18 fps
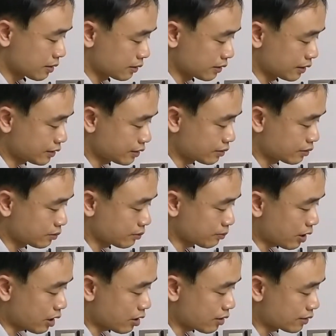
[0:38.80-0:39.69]
This
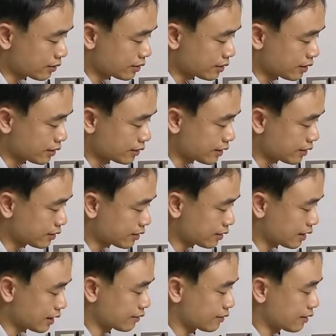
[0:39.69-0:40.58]
power adapter
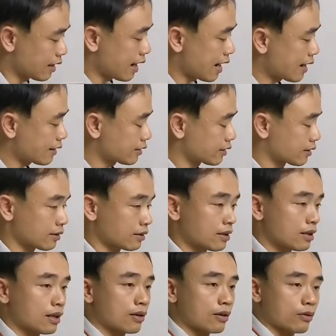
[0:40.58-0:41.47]
uh, can add
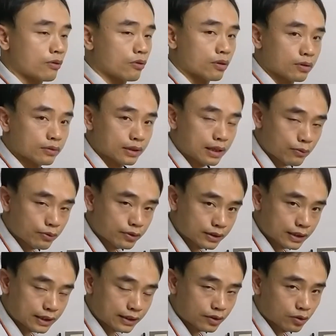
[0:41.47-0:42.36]
the network
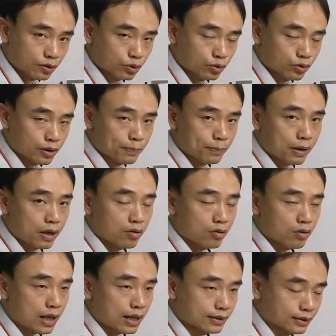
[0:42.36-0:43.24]
signal to the
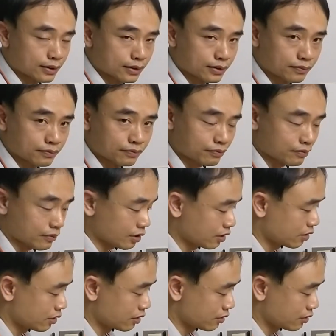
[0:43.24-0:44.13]
power line.
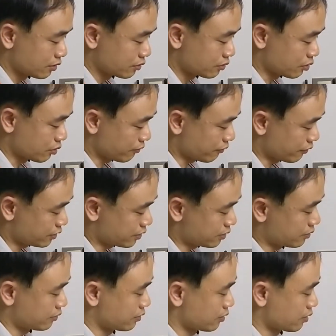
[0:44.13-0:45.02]
So
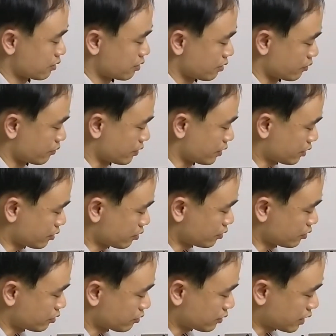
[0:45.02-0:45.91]
first, we are
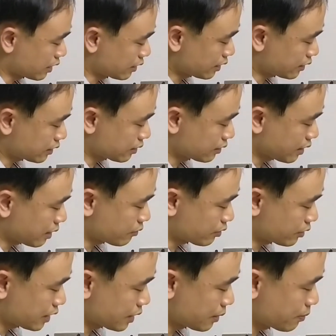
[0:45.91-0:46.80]
going to connect the
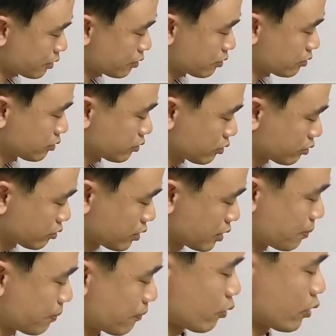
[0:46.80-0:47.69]
network cable to
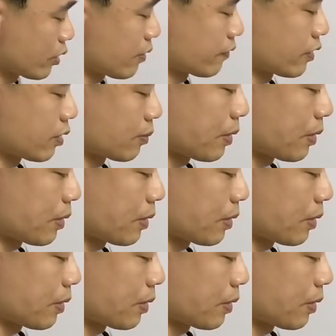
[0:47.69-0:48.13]
the one of the